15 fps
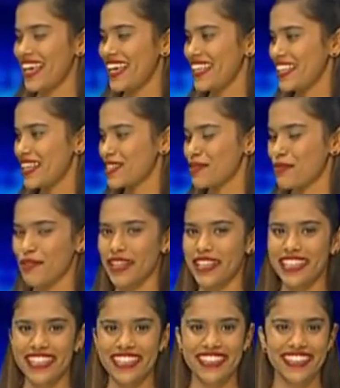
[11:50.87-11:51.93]
Thanks,
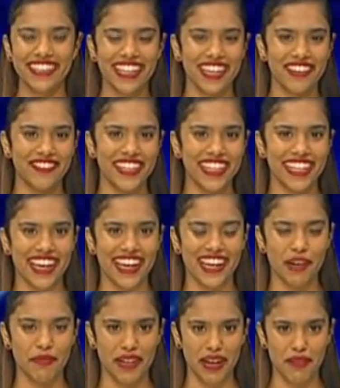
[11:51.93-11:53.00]
Amrita. Good evening, and
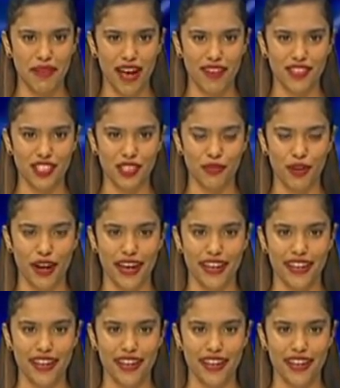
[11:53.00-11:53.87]
coming up after the break.